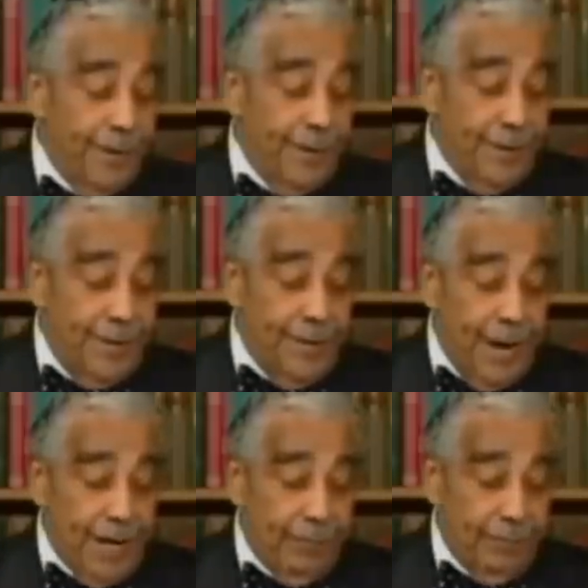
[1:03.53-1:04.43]
and
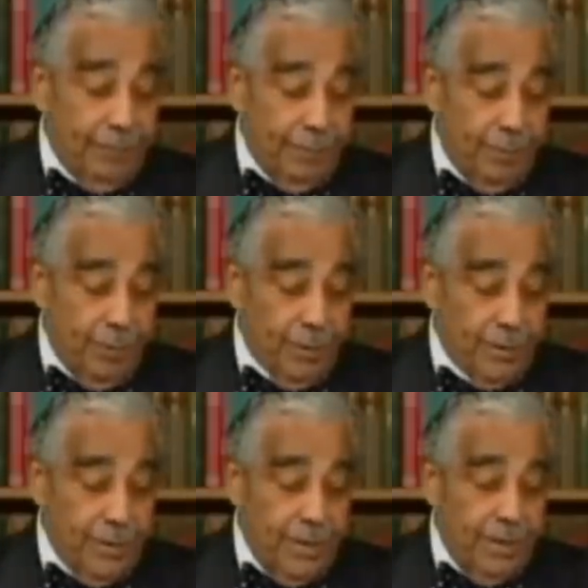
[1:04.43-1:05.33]
inaccurate
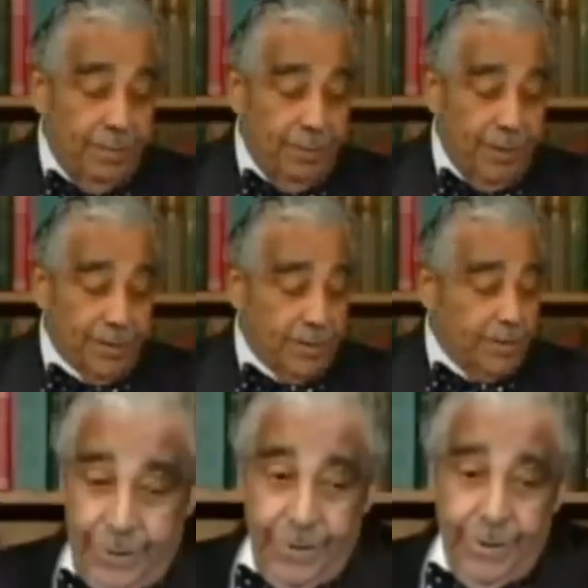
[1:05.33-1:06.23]
reports in the press.
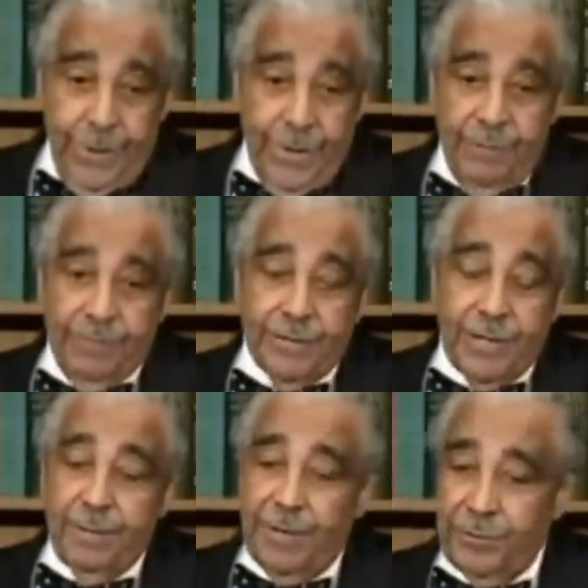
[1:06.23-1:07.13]
Uh, every
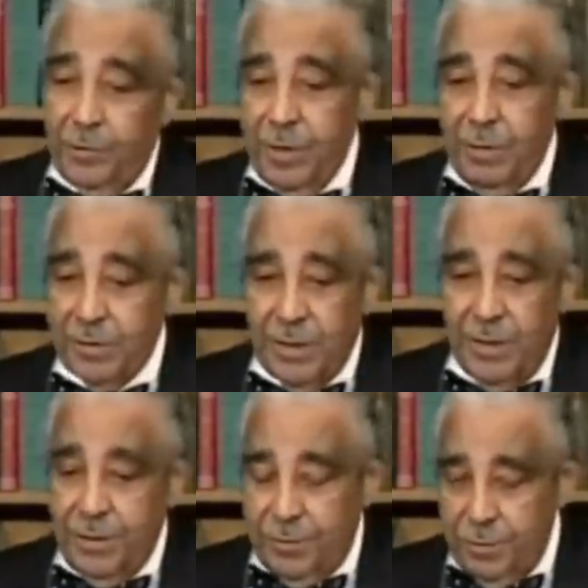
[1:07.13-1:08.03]
time I thought I was
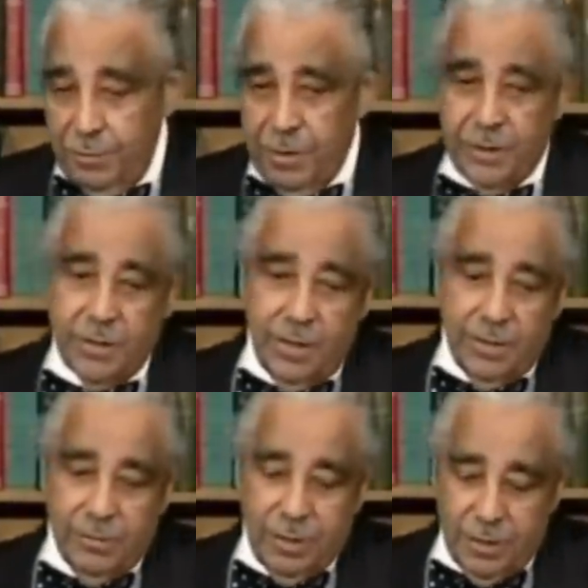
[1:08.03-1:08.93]
getting through, they started
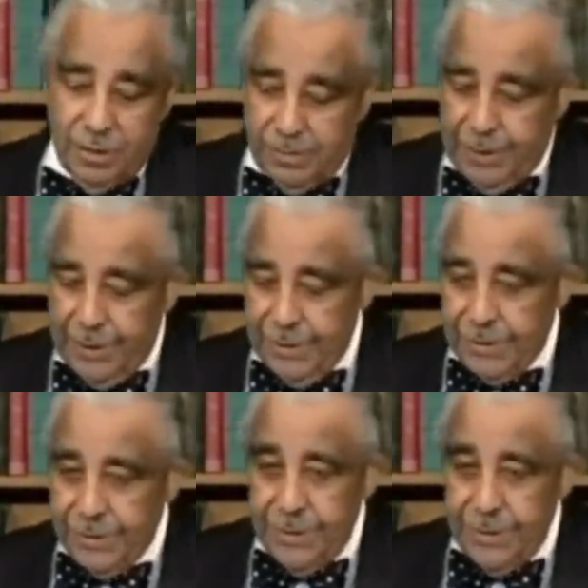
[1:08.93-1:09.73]
talking Spanish. It's